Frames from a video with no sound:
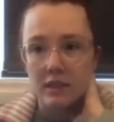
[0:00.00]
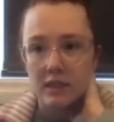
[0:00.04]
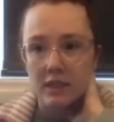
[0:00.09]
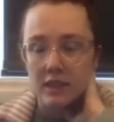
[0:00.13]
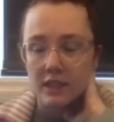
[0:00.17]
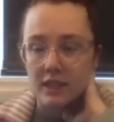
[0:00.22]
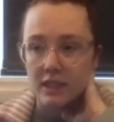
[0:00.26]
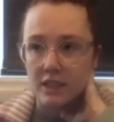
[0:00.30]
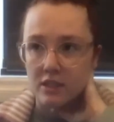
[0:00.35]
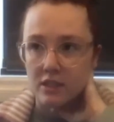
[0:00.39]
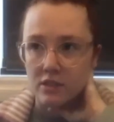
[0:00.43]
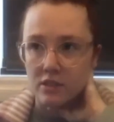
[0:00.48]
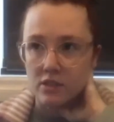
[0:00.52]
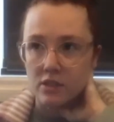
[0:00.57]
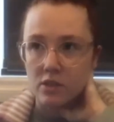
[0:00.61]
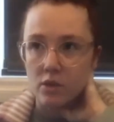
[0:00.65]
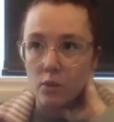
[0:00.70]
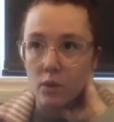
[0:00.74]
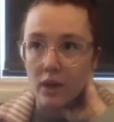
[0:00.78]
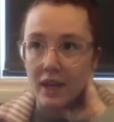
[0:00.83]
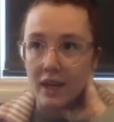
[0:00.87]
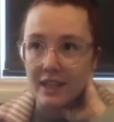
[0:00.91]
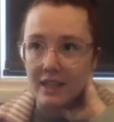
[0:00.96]
in
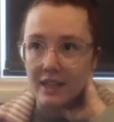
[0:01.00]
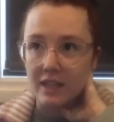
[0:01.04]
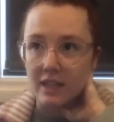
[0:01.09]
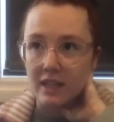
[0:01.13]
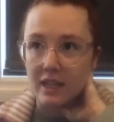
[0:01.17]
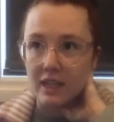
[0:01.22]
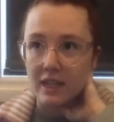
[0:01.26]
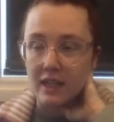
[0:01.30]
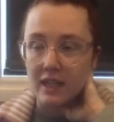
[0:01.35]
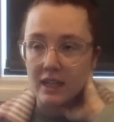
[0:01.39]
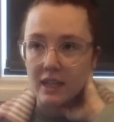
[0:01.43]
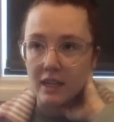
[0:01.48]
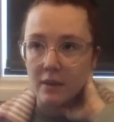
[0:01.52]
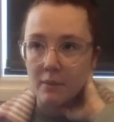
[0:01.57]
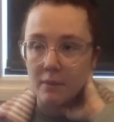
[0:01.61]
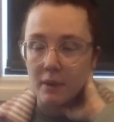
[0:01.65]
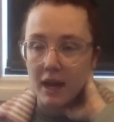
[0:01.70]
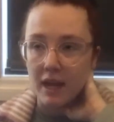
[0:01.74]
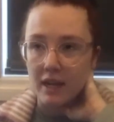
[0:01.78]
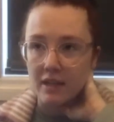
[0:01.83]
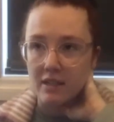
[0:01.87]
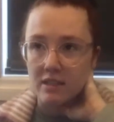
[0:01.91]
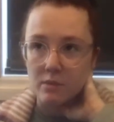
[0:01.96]
the way that I
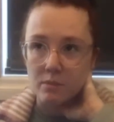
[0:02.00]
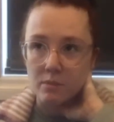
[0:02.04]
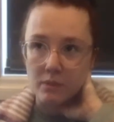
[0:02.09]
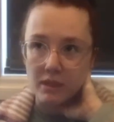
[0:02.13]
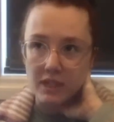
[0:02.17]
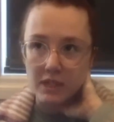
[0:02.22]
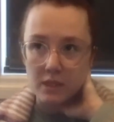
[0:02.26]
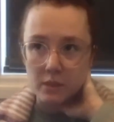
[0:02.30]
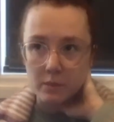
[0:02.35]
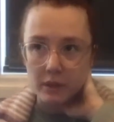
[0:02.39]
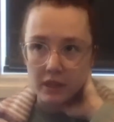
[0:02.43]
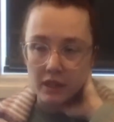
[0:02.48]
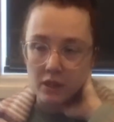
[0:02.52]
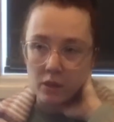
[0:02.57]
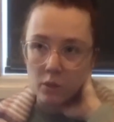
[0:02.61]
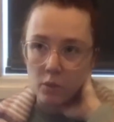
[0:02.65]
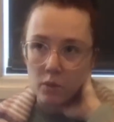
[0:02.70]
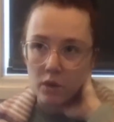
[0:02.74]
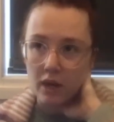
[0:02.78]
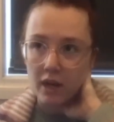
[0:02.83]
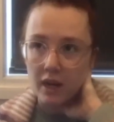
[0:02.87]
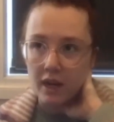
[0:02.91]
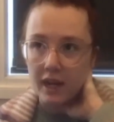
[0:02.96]
act and be, depending on
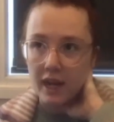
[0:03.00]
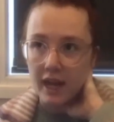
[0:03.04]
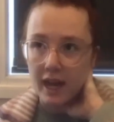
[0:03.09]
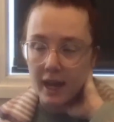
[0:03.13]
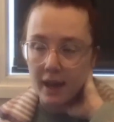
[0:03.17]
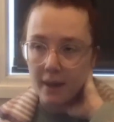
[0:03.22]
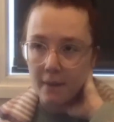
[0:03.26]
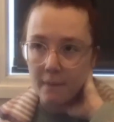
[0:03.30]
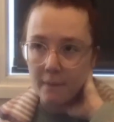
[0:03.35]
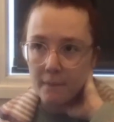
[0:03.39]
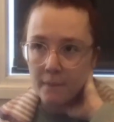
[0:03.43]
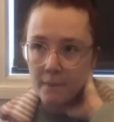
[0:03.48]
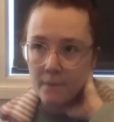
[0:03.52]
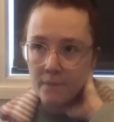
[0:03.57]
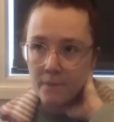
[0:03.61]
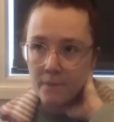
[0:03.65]
where I am.